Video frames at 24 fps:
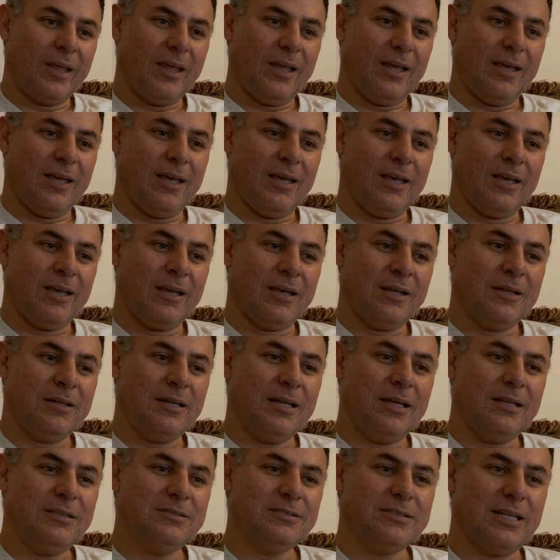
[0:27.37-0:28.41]
And
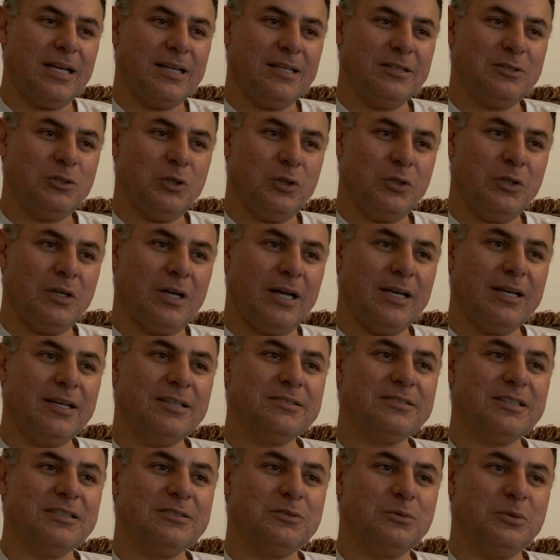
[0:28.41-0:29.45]
in San Antonio, I
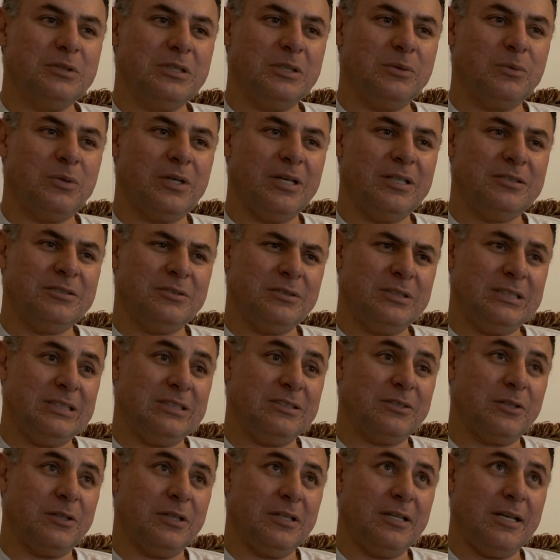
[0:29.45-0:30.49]
guess that's really where I really
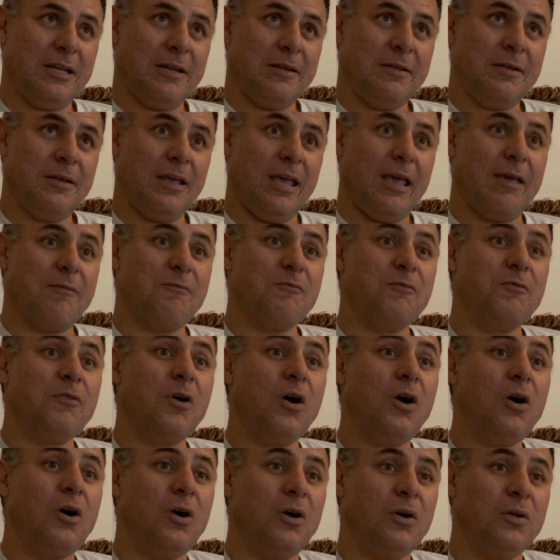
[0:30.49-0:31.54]
started getting
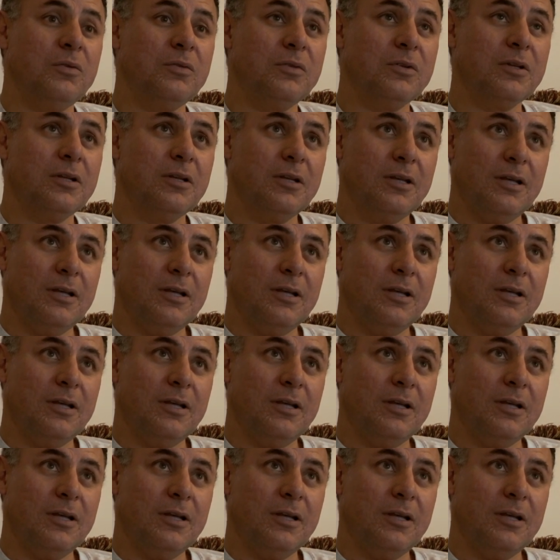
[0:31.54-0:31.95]
involved,